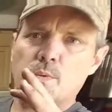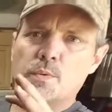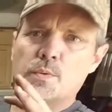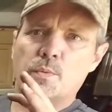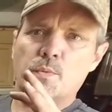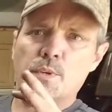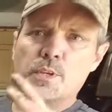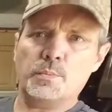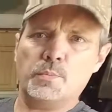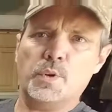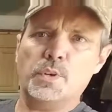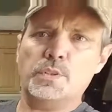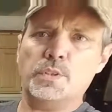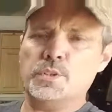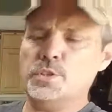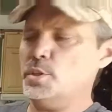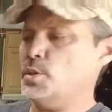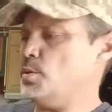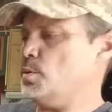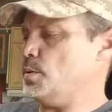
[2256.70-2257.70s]
what I'm wanting
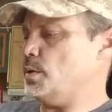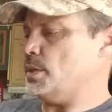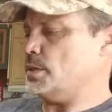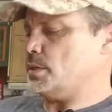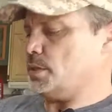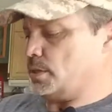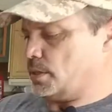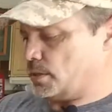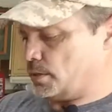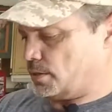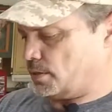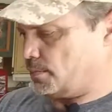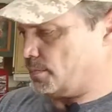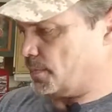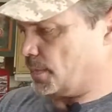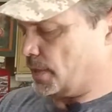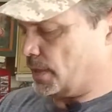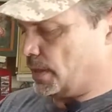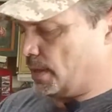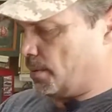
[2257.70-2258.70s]
to do is
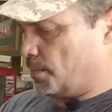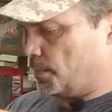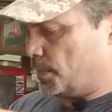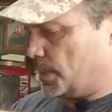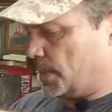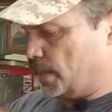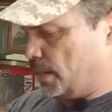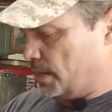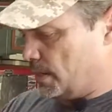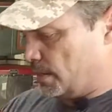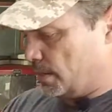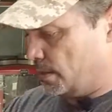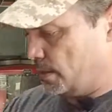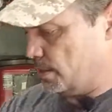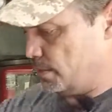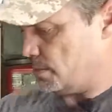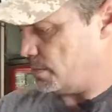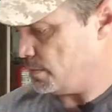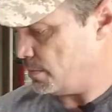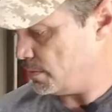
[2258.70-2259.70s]
I'm
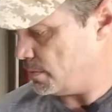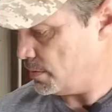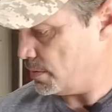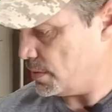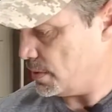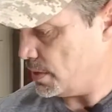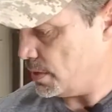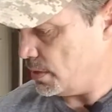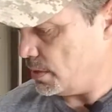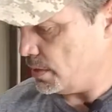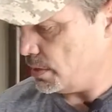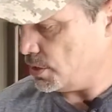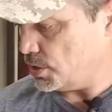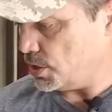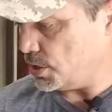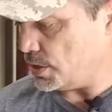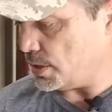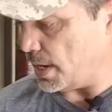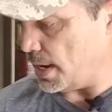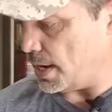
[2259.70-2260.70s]
thinking
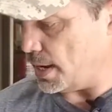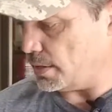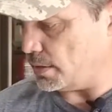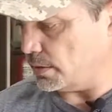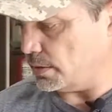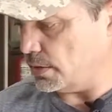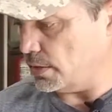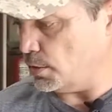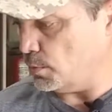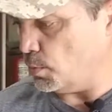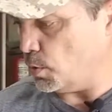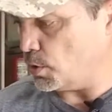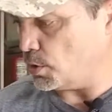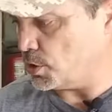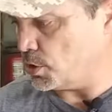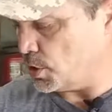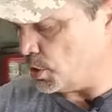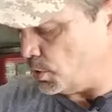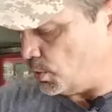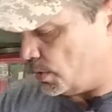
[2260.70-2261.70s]
just to add a little more
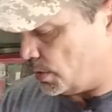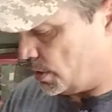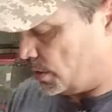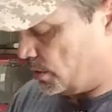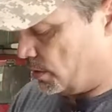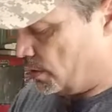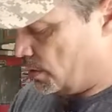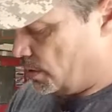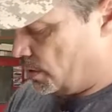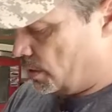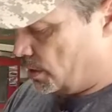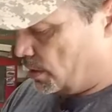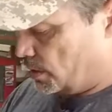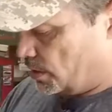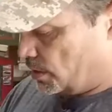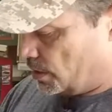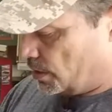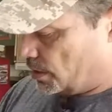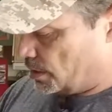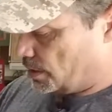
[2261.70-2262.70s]
to it.
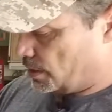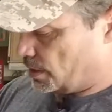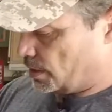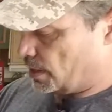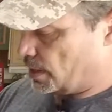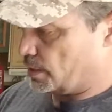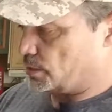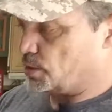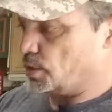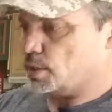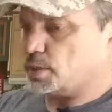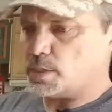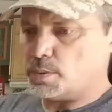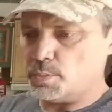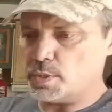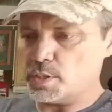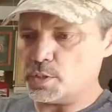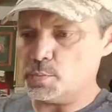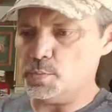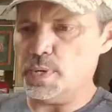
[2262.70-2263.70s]
I took some
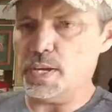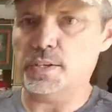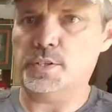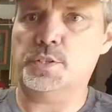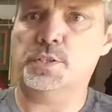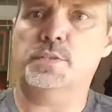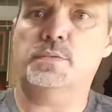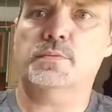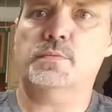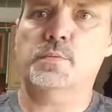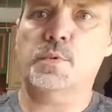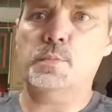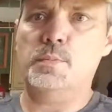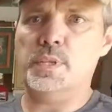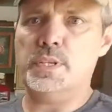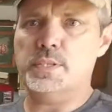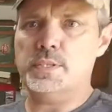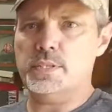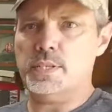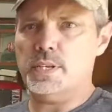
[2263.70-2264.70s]
of this mesh, remember
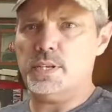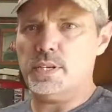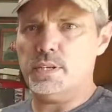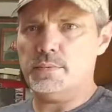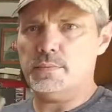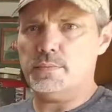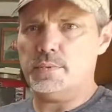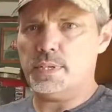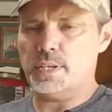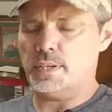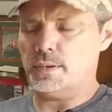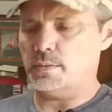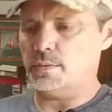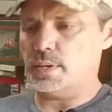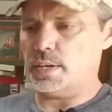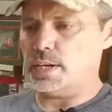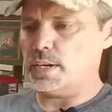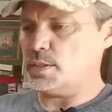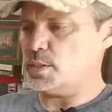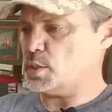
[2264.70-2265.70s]
this thingy? Yeah,
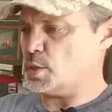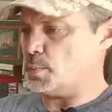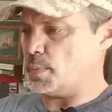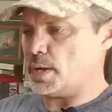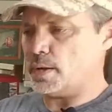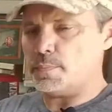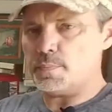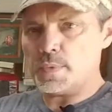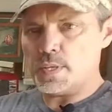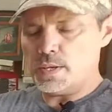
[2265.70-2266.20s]
I cut some out,